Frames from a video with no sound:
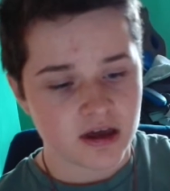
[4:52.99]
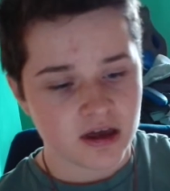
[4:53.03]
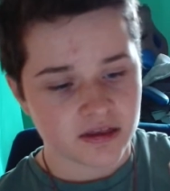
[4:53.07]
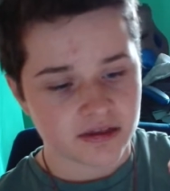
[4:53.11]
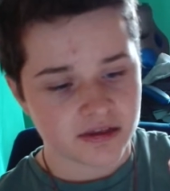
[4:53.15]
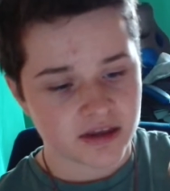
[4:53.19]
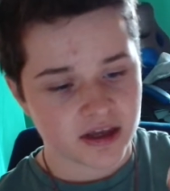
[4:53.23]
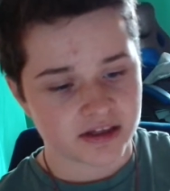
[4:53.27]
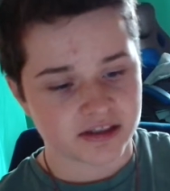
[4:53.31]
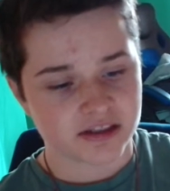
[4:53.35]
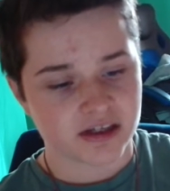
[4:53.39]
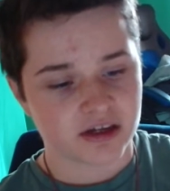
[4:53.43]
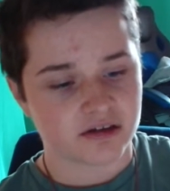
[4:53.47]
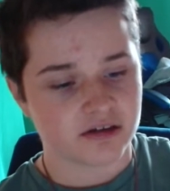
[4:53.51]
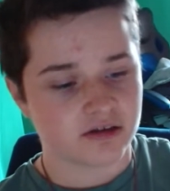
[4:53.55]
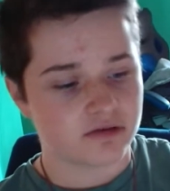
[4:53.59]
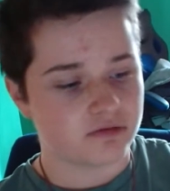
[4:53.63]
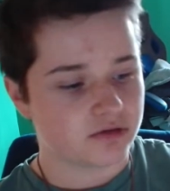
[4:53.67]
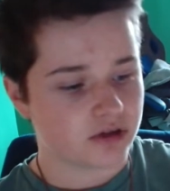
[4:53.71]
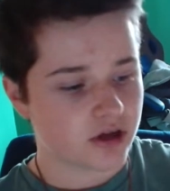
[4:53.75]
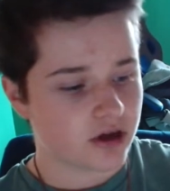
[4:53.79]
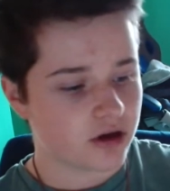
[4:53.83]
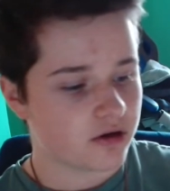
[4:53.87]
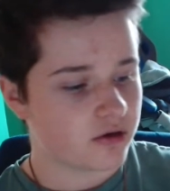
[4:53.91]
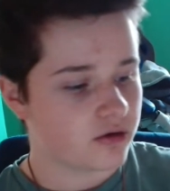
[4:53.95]
that's how you
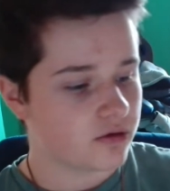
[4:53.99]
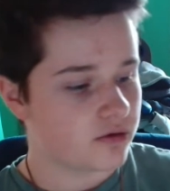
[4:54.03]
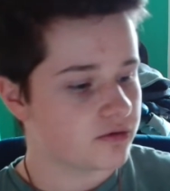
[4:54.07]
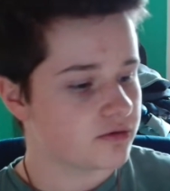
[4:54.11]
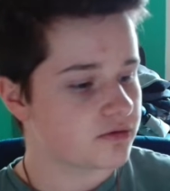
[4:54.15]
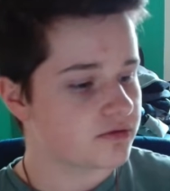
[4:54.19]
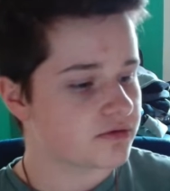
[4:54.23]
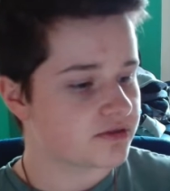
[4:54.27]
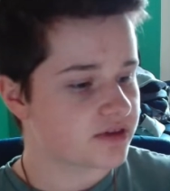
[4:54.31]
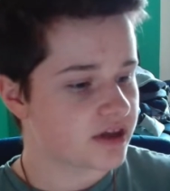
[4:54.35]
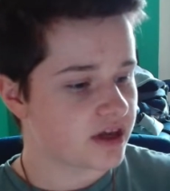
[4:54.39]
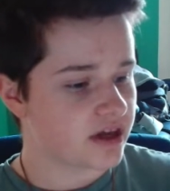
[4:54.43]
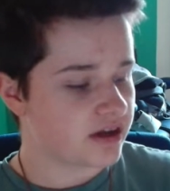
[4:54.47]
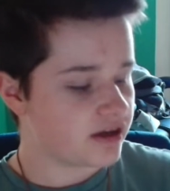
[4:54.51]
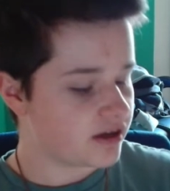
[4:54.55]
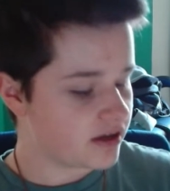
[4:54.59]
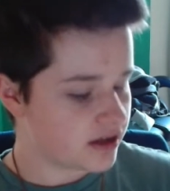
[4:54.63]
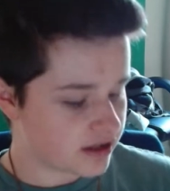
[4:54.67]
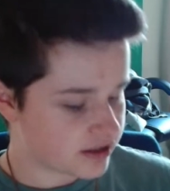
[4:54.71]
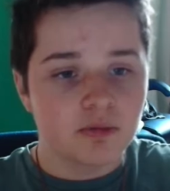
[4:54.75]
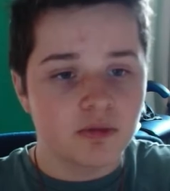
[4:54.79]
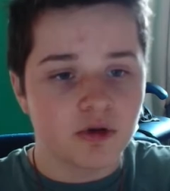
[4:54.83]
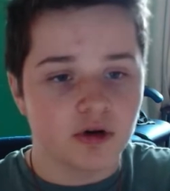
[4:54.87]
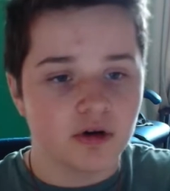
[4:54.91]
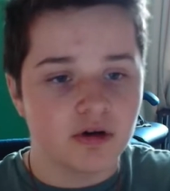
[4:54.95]
know that
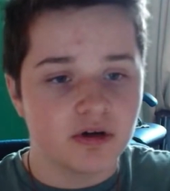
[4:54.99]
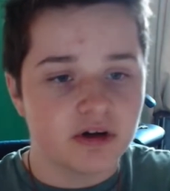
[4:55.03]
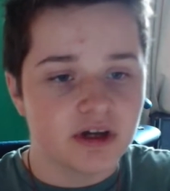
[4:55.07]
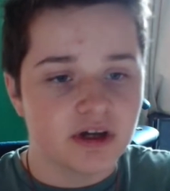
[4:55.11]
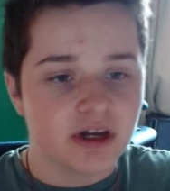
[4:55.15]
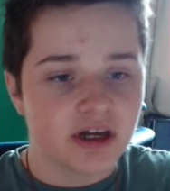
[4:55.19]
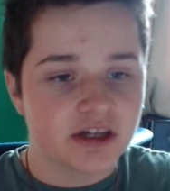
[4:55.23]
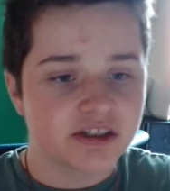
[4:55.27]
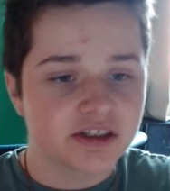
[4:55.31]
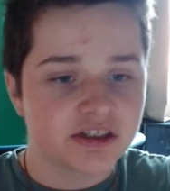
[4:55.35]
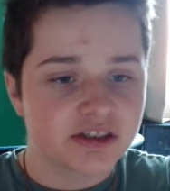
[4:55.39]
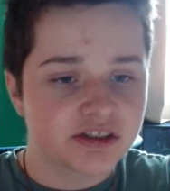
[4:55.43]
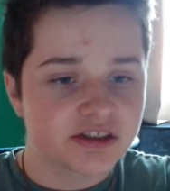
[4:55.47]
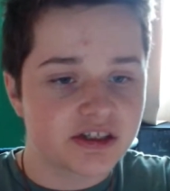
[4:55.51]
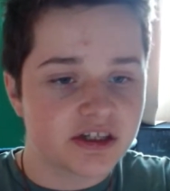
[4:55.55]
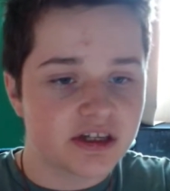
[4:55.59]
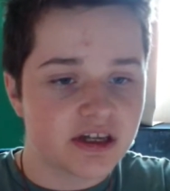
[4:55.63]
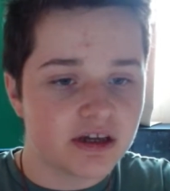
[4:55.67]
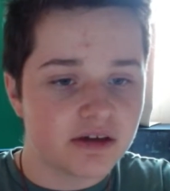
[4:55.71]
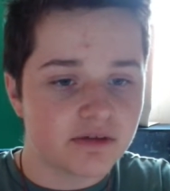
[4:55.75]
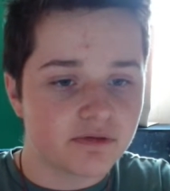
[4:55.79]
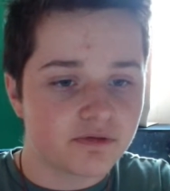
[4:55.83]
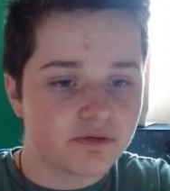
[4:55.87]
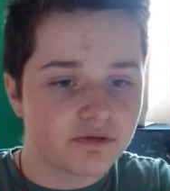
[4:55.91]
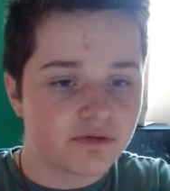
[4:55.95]
it's, as you can see,
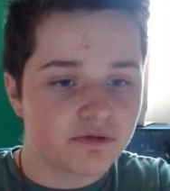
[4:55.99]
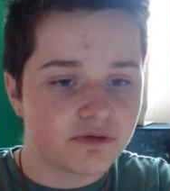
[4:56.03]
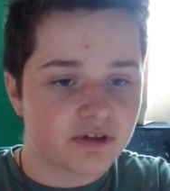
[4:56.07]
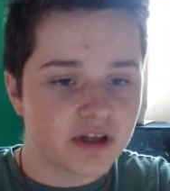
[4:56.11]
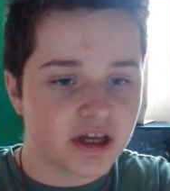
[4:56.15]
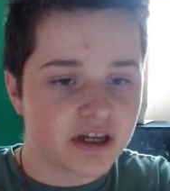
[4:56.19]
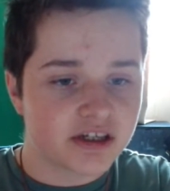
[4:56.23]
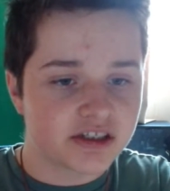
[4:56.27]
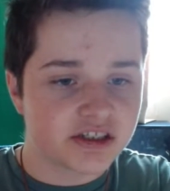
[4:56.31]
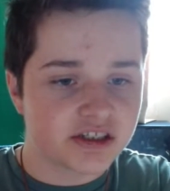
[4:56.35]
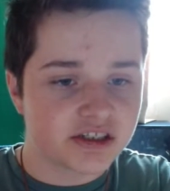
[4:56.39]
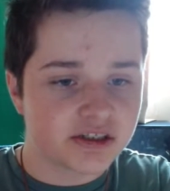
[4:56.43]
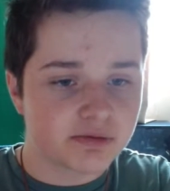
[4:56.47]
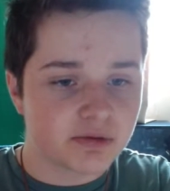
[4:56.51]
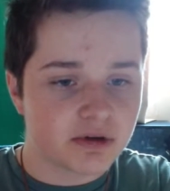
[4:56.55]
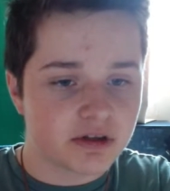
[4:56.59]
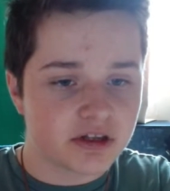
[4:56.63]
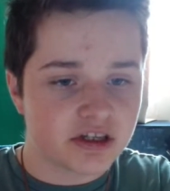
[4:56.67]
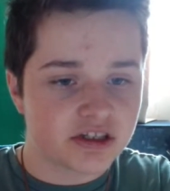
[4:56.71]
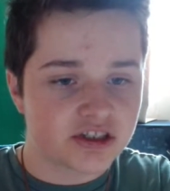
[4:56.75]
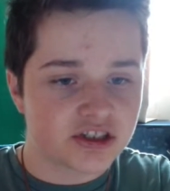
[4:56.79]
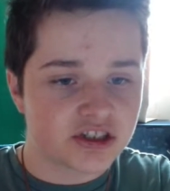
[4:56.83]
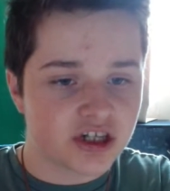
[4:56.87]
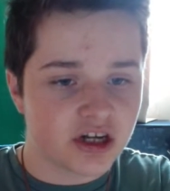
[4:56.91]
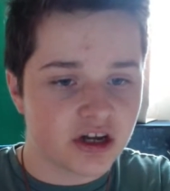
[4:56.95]
it flashes when
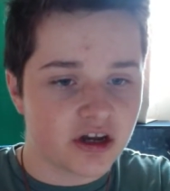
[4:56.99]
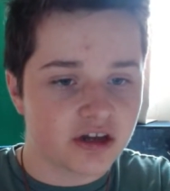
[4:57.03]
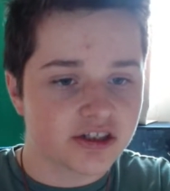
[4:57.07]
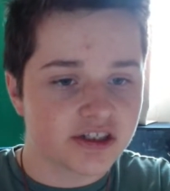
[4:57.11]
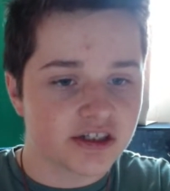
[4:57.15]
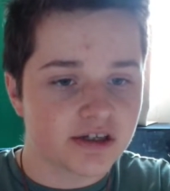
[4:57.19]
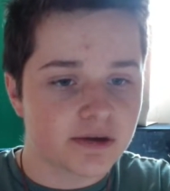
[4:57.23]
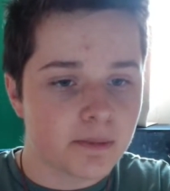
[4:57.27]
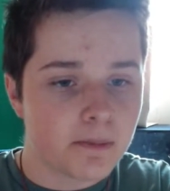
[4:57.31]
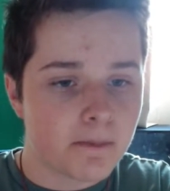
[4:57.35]
it's charging,